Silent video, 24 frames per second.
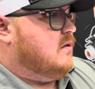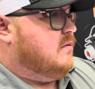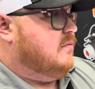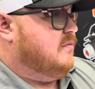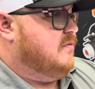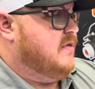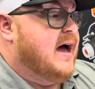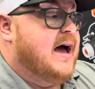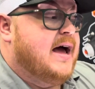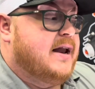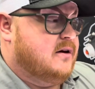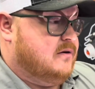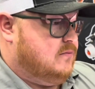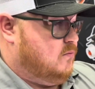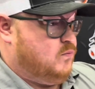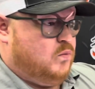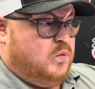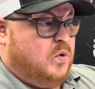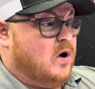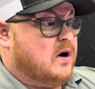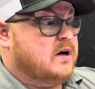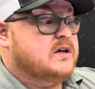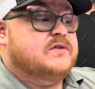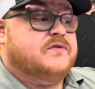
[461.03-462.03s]
That
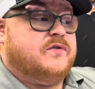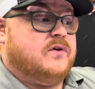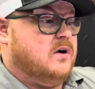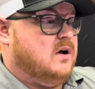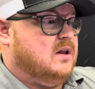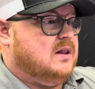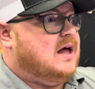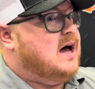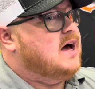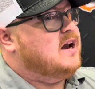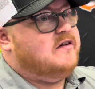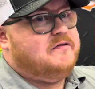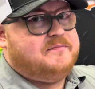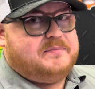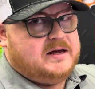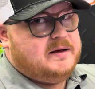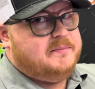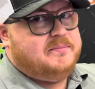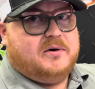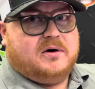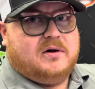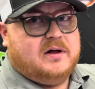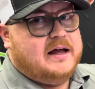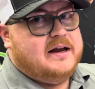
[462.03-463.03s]
works for a lot of
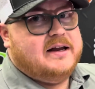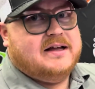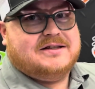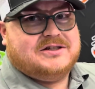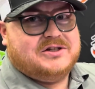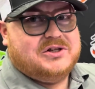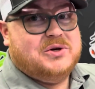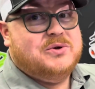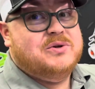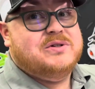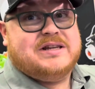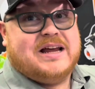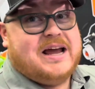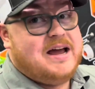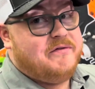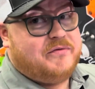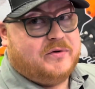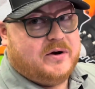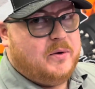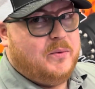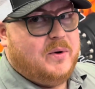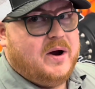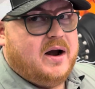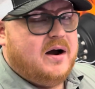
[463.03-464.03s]
people and it's used
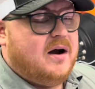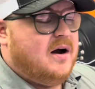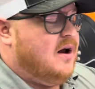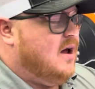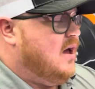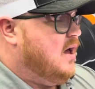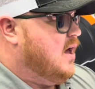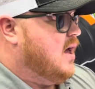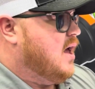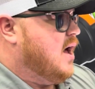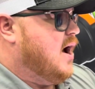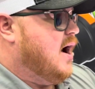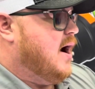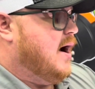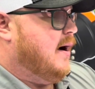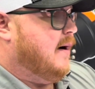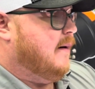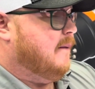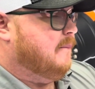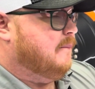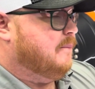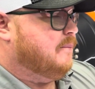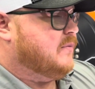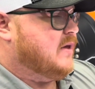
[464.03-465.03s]
everywhere.
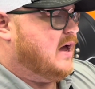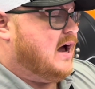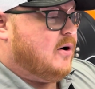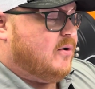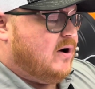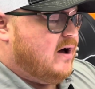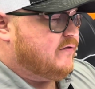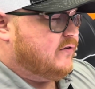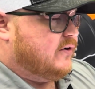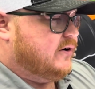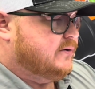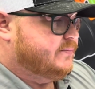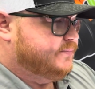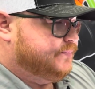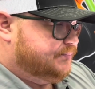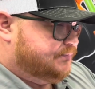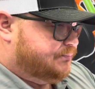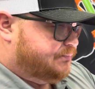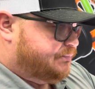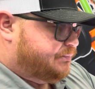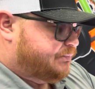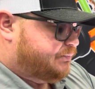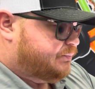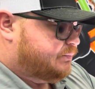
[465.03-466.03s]
However,
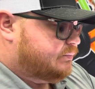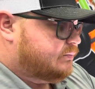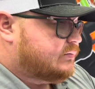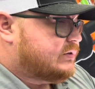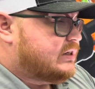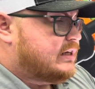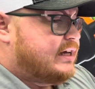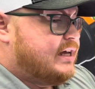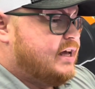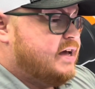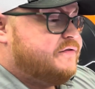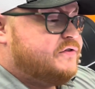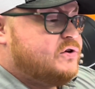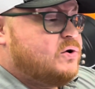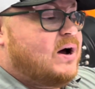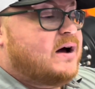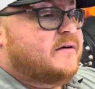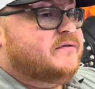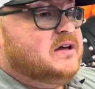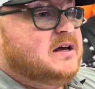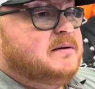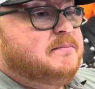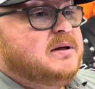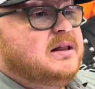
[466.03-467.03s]
if you
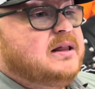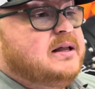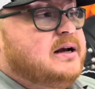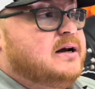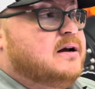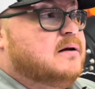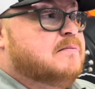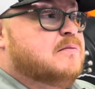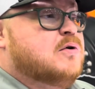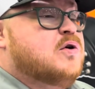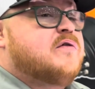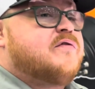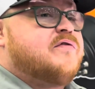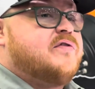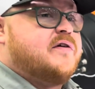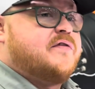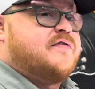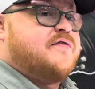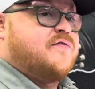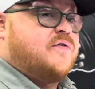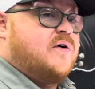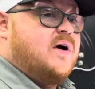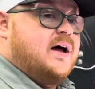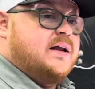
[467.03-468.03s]
have the ability to move the
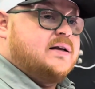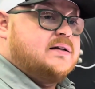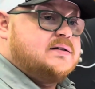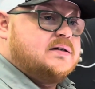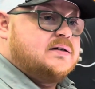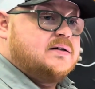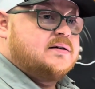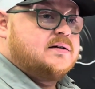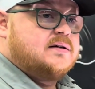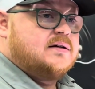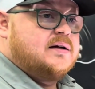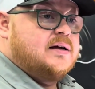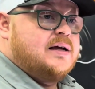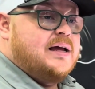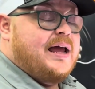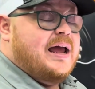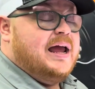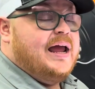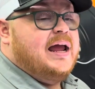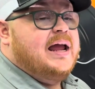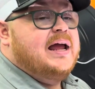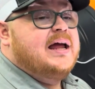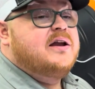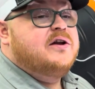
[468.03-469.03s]
front
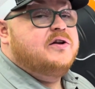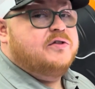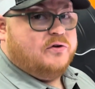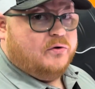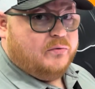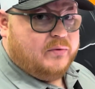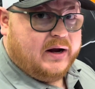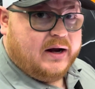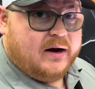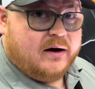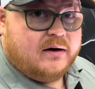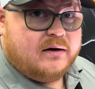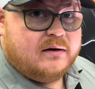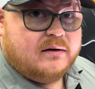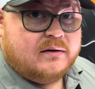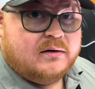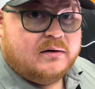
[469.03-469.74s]
and the rear,